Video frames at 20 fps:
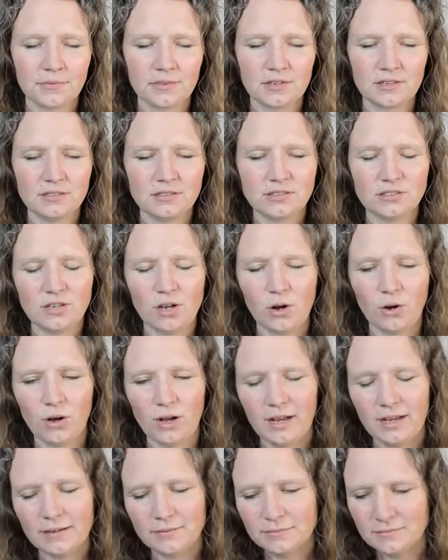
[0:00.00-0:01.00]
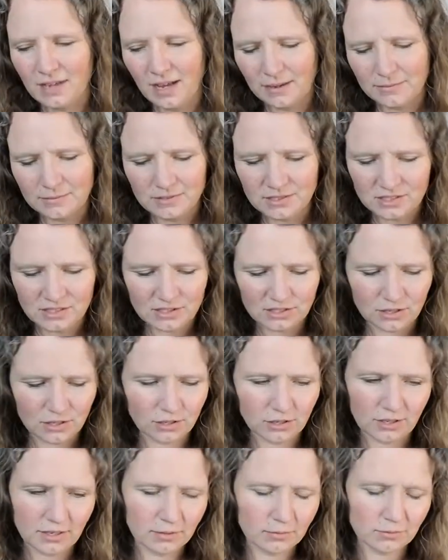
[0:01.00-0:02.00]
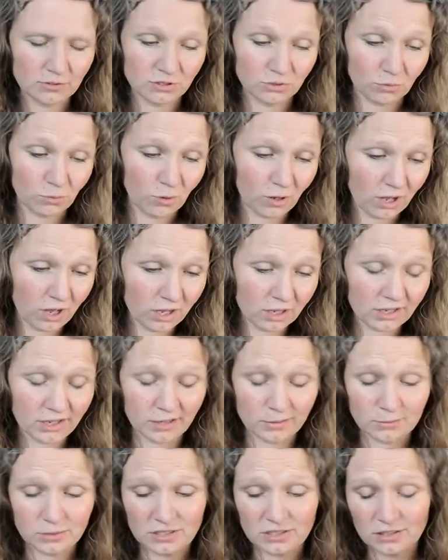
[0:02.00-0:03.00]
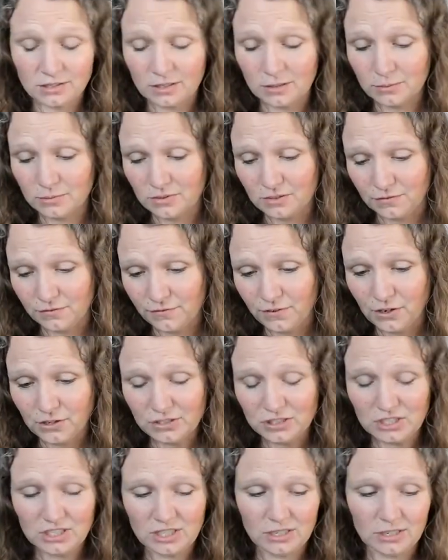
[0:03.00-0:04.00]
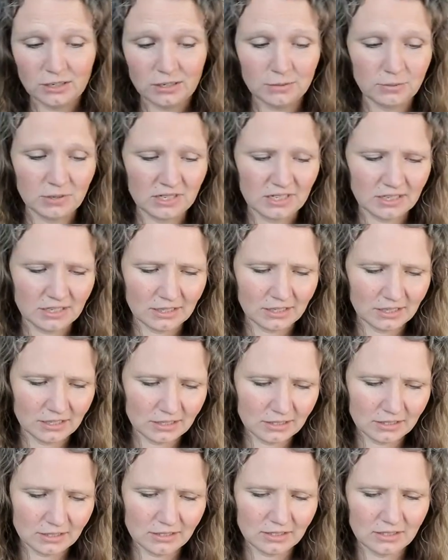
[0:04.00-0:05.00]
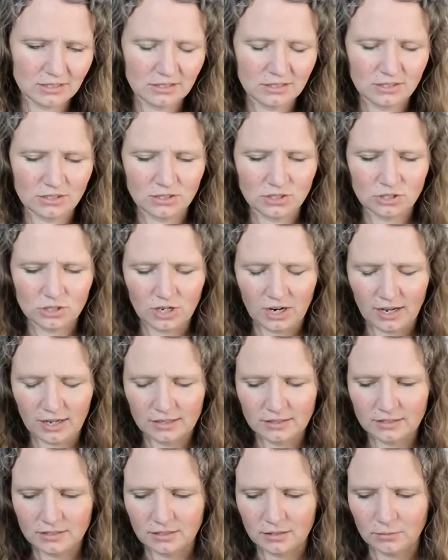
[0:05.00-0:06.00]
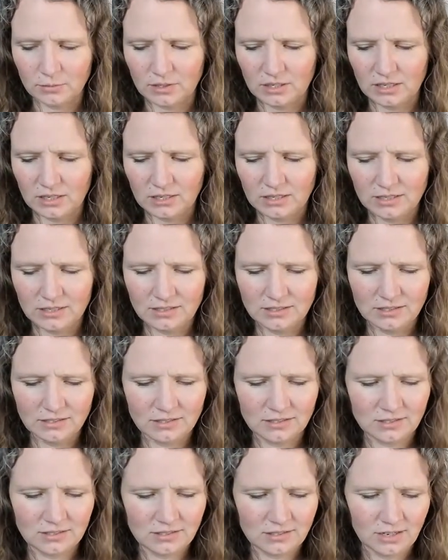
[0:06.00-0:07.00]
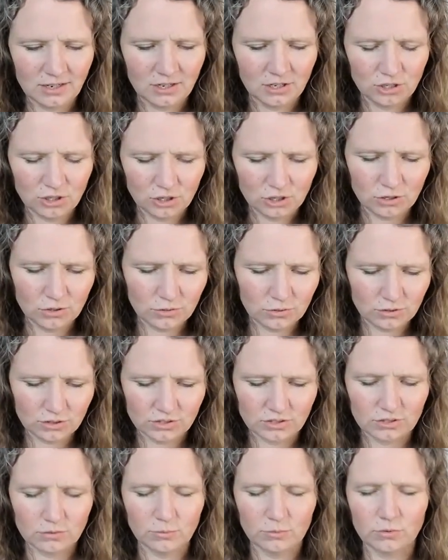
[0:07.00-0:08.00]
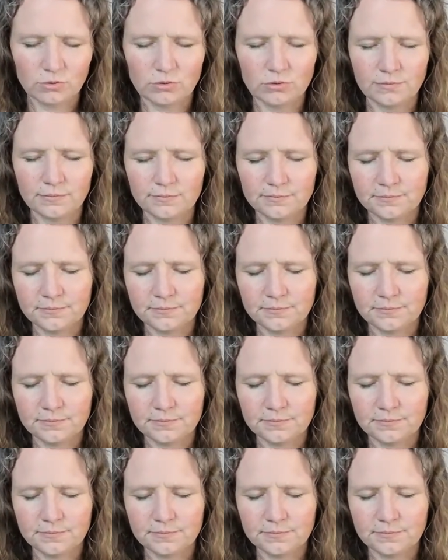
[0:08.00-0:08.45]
So I'm still able to walk. I'm still able to function. But it is distracting me. It is noticeable.